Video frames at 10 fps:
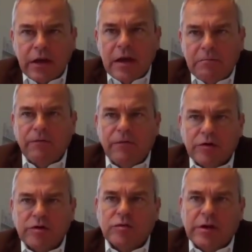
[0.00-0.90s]
but we
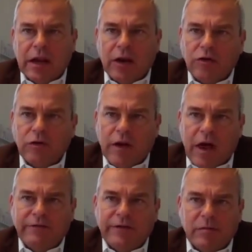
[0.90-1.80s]
also done a lot of
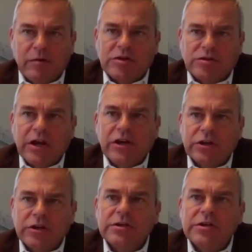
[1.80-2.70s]
live
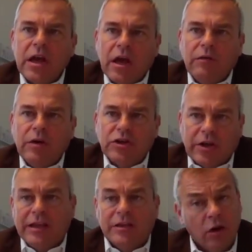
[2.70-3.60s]
demonstrations, which
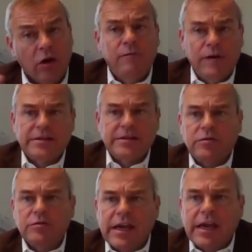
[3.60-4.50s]
led obviously to
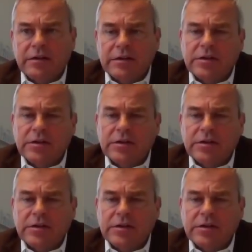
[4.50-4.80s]
sales.